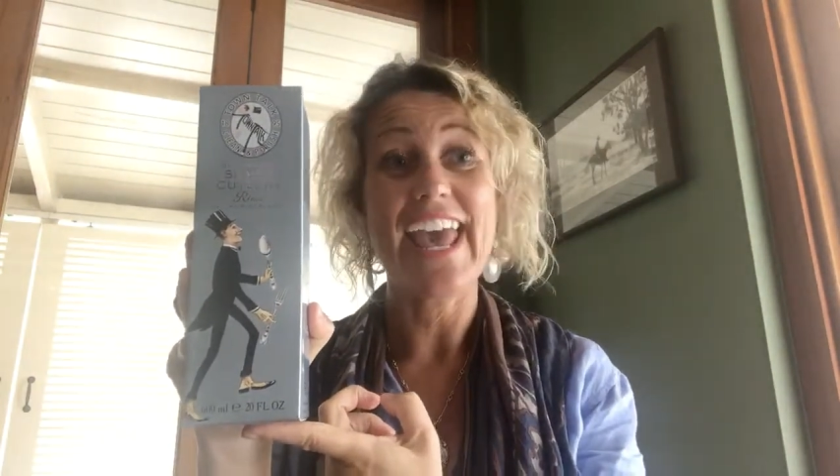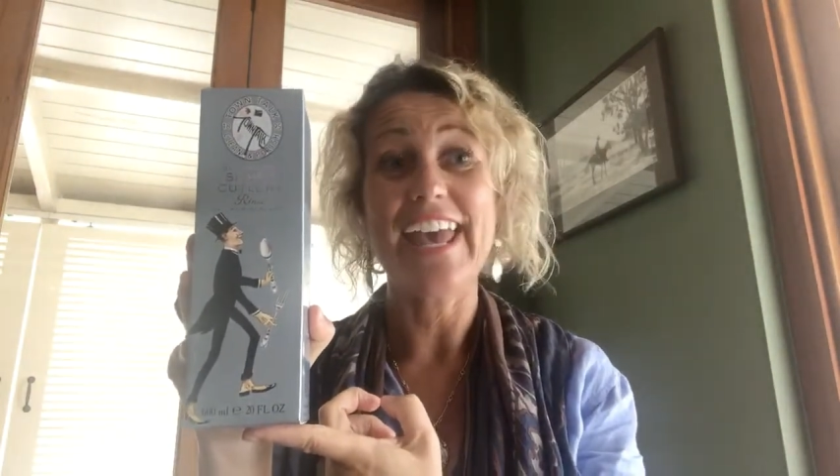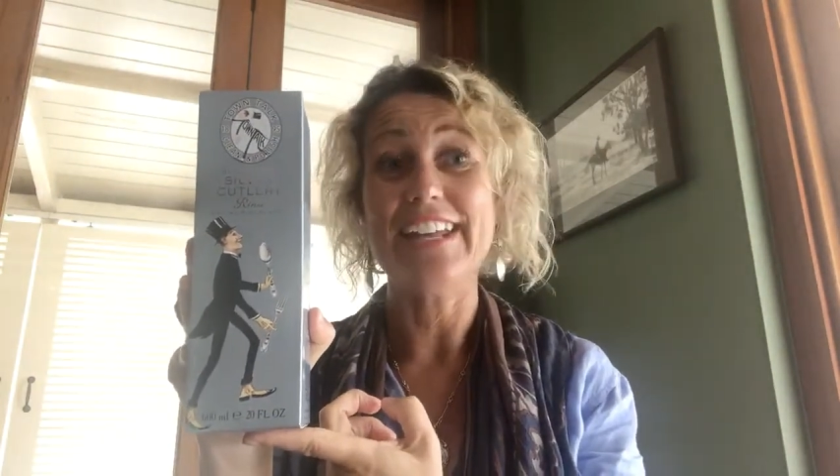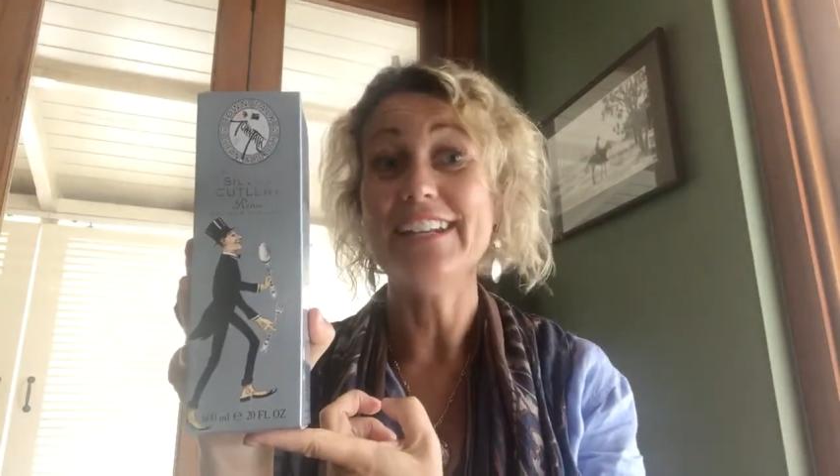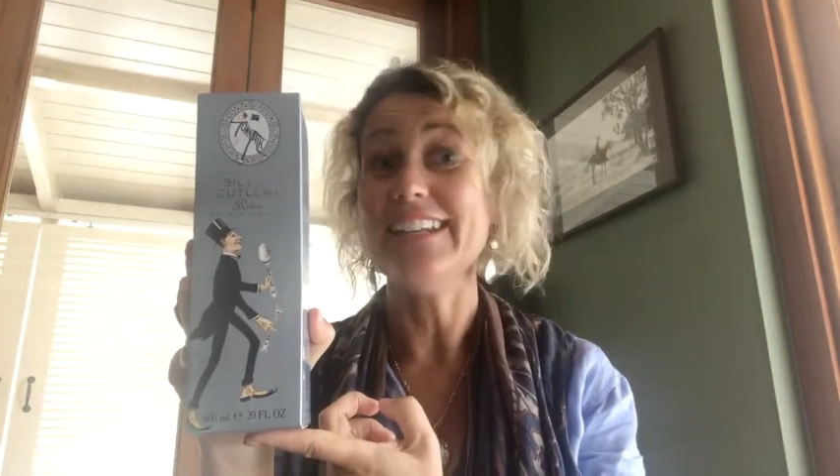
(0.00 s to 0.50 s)

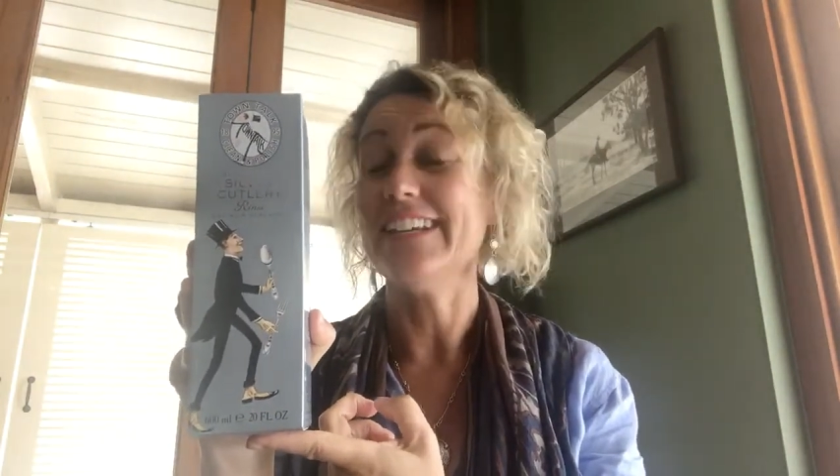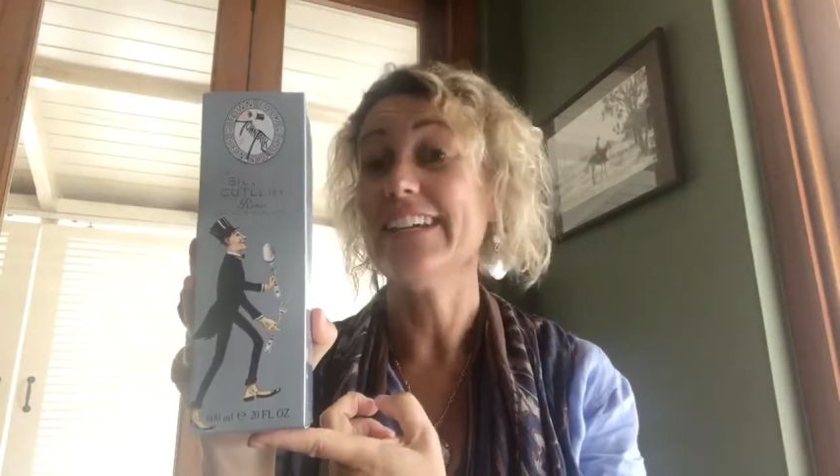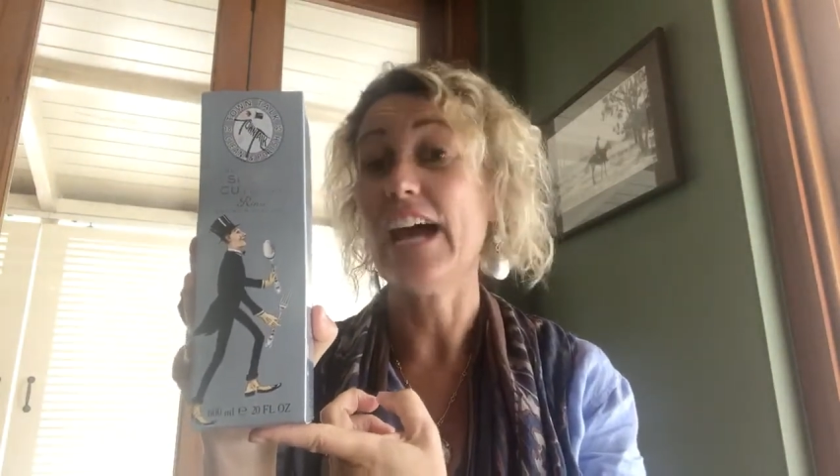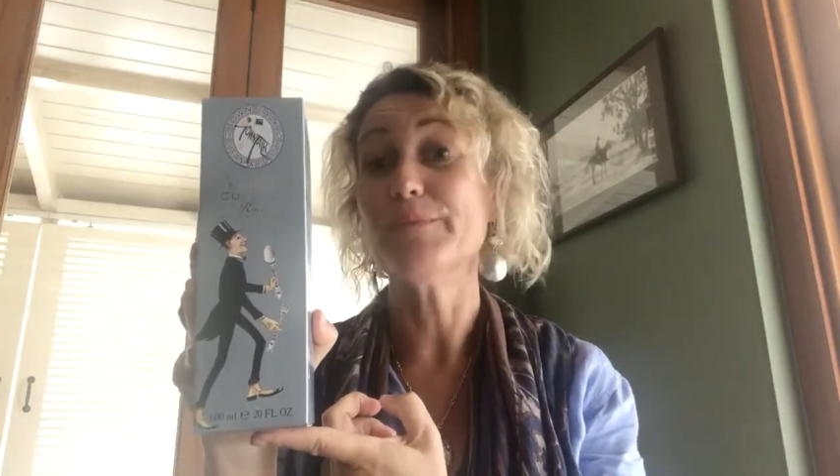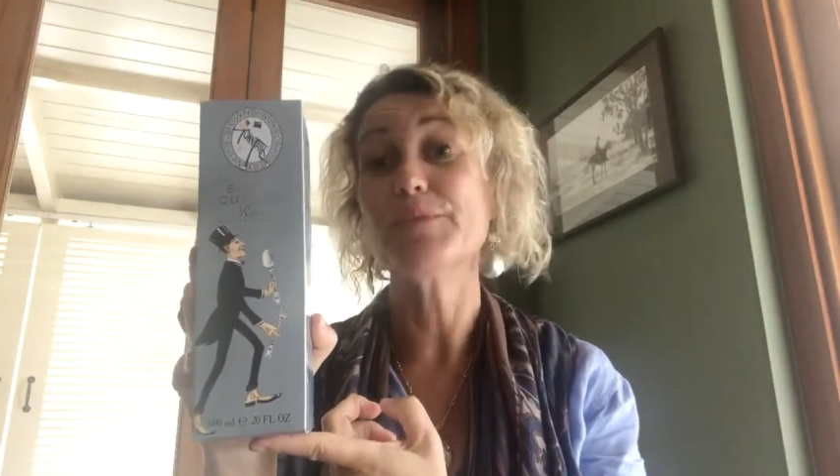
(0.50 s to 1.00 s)
and it
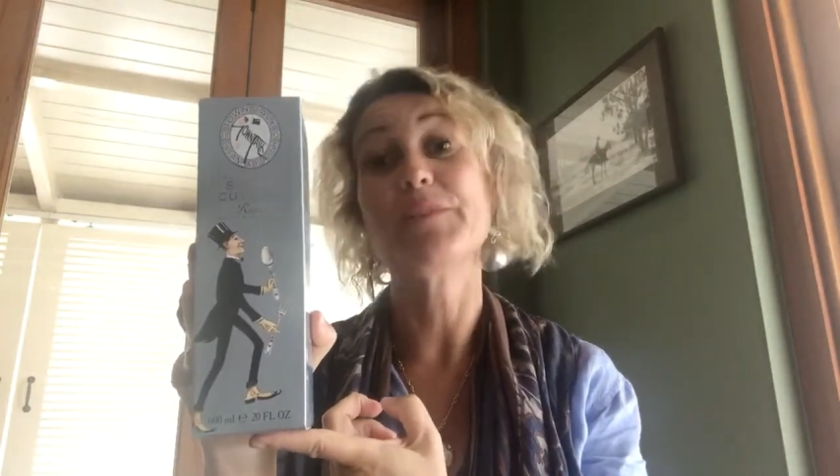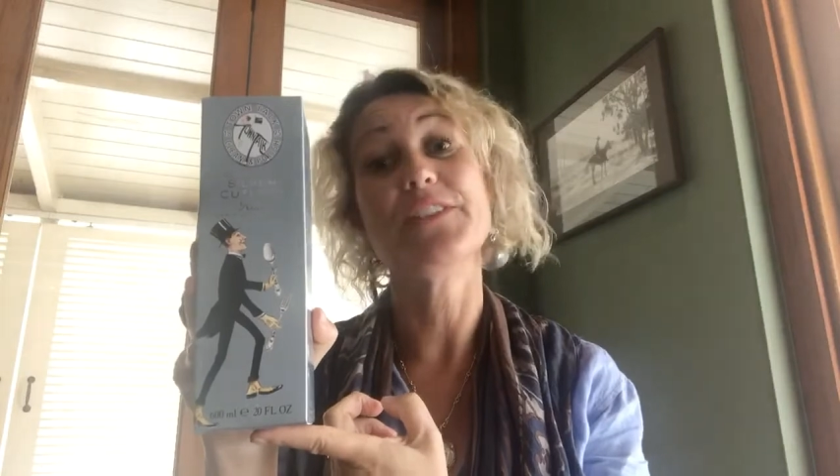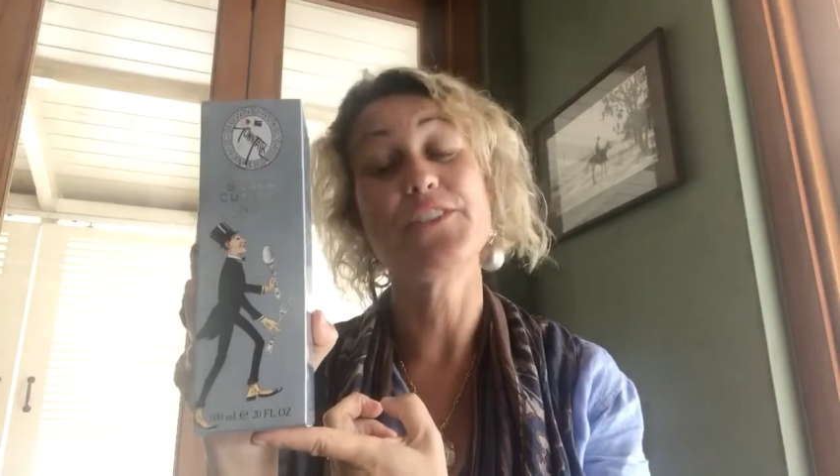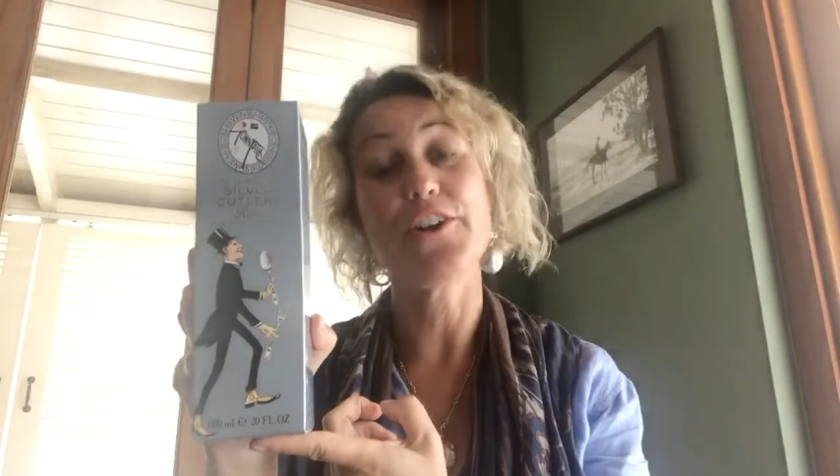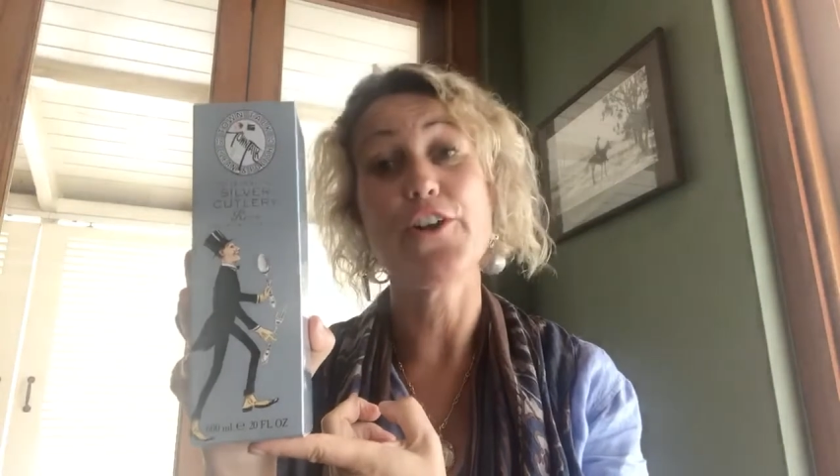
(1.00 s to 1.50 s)
comes with its